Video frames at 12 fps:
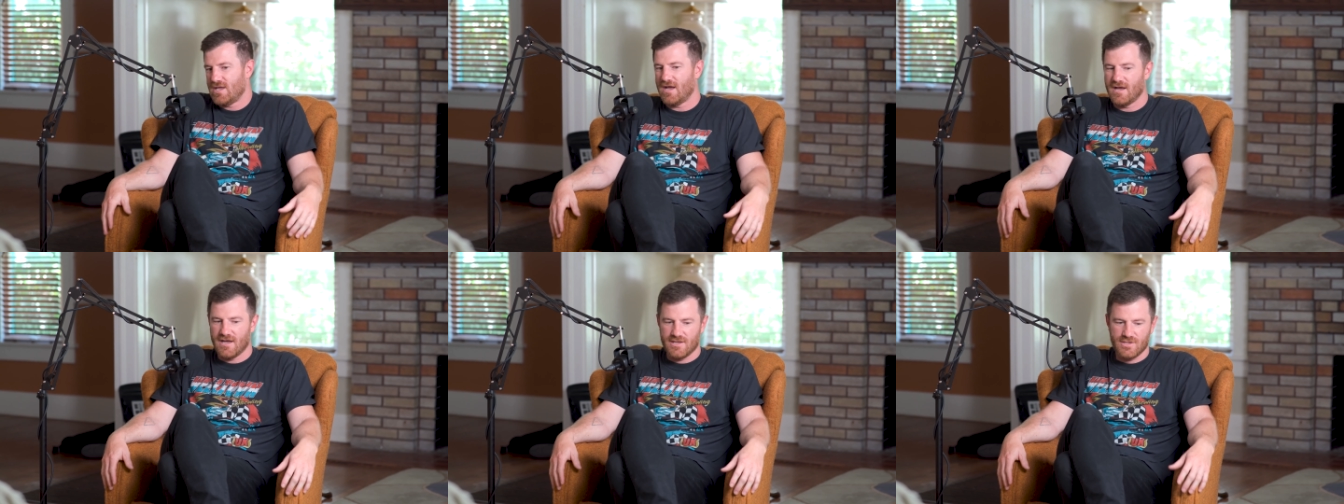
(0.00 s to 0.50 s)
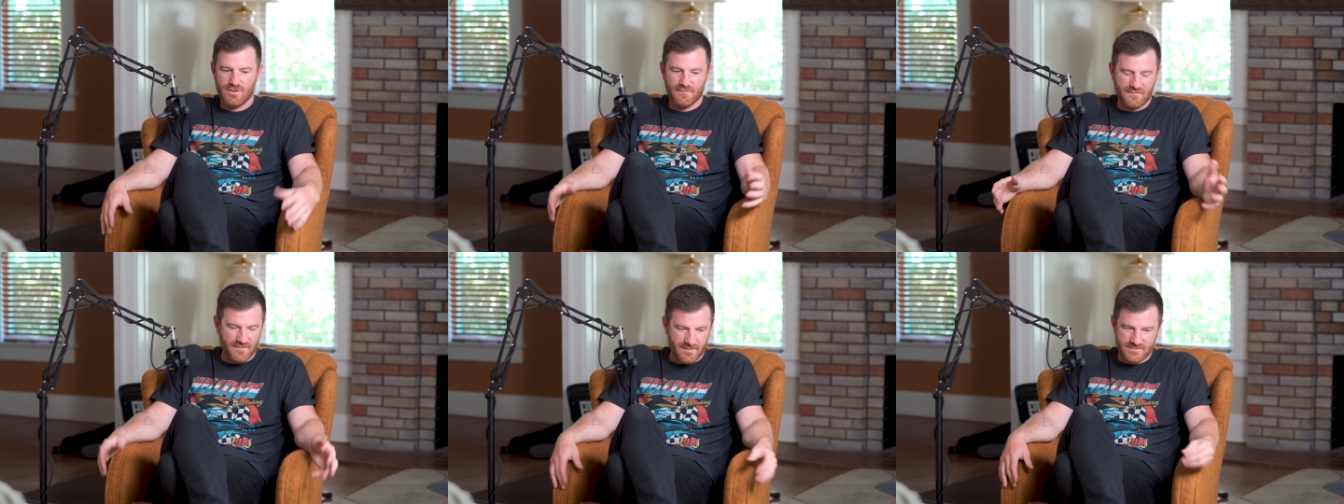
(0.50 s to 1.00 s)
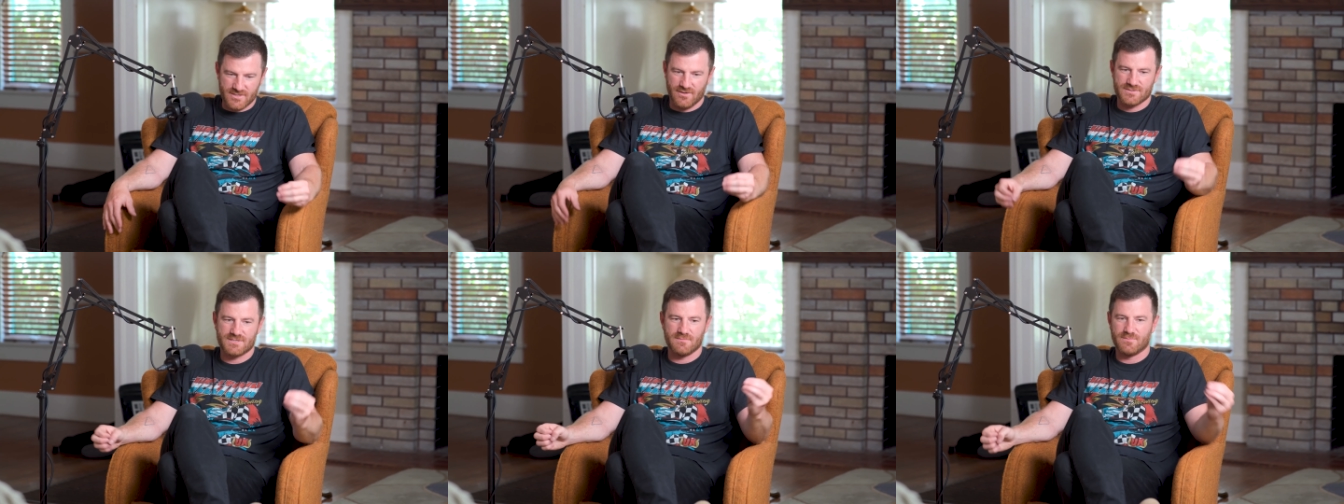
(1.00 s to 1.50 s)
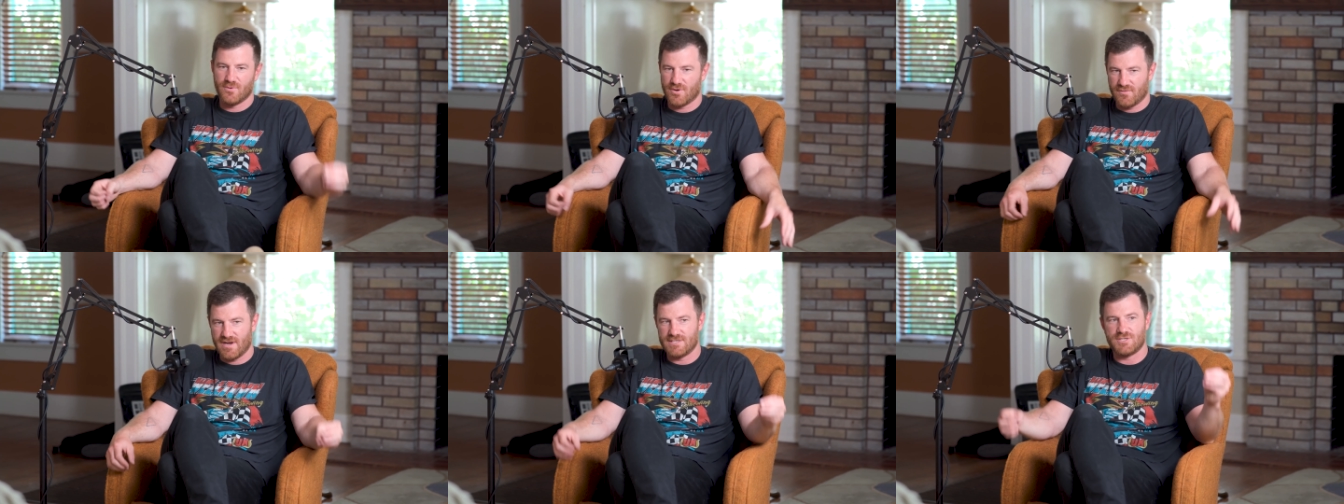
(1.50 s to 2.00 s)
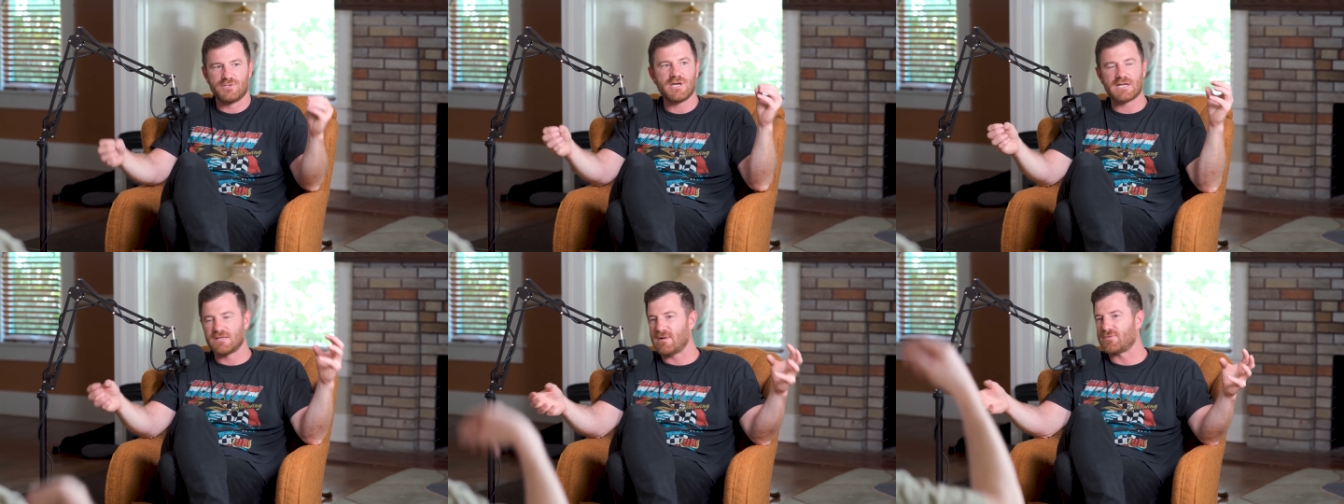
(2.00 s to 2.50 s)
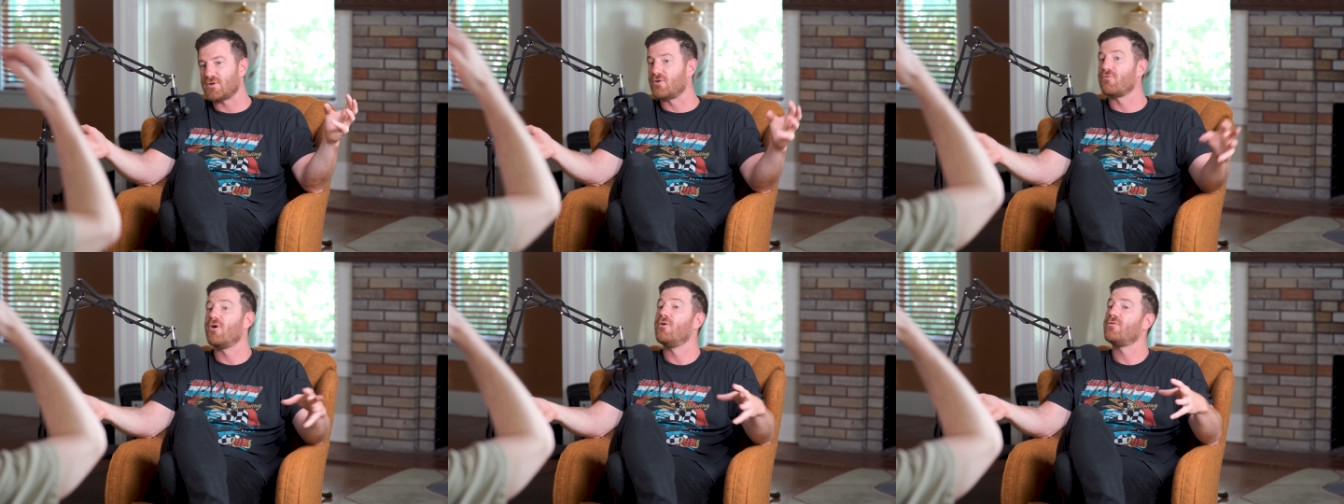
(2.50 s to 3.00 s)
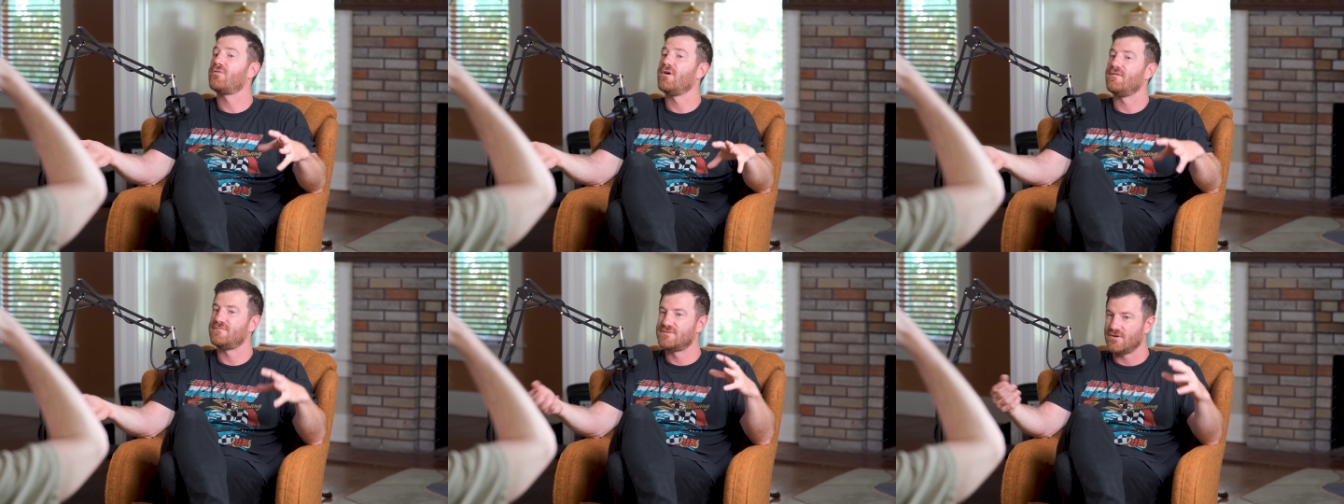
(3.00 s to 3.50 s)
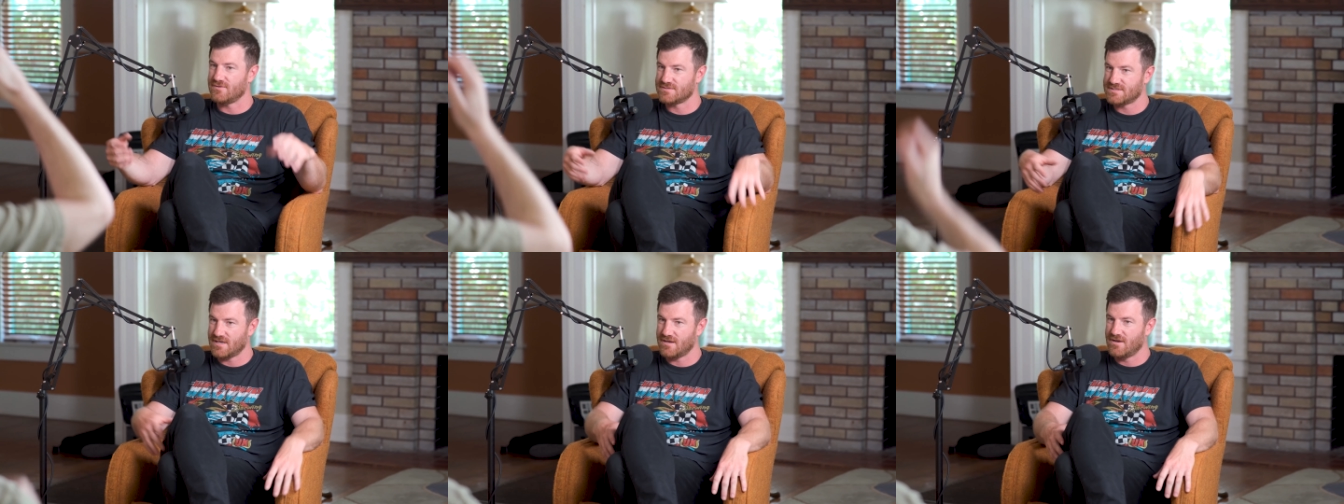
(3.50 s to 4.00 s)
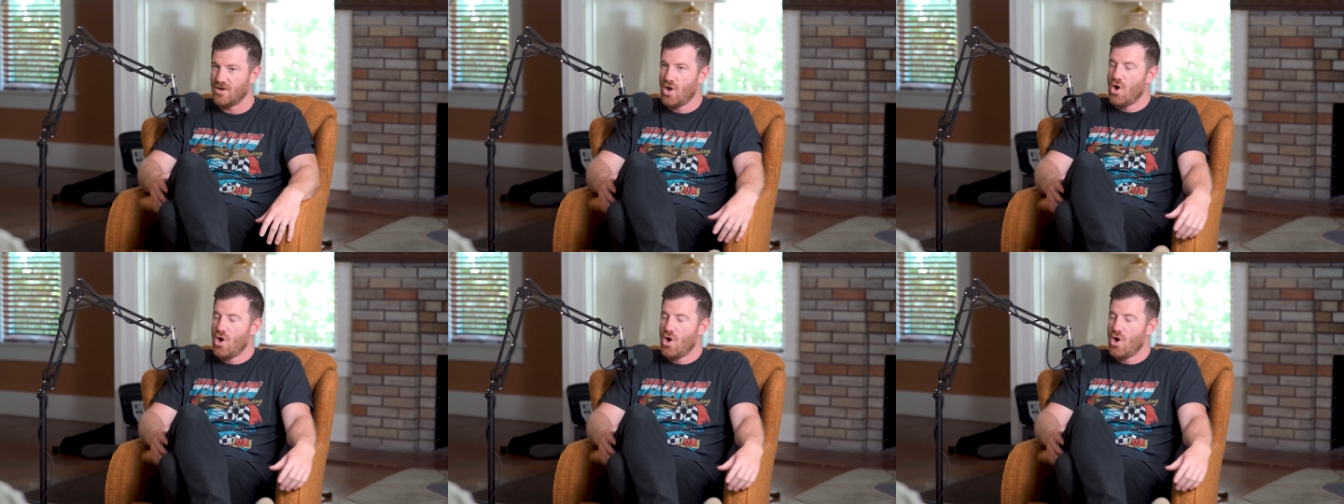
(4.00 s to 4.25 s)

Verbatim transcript: Uh, you're from Tulsa, born and raised. You talked about the growth of Tulsa.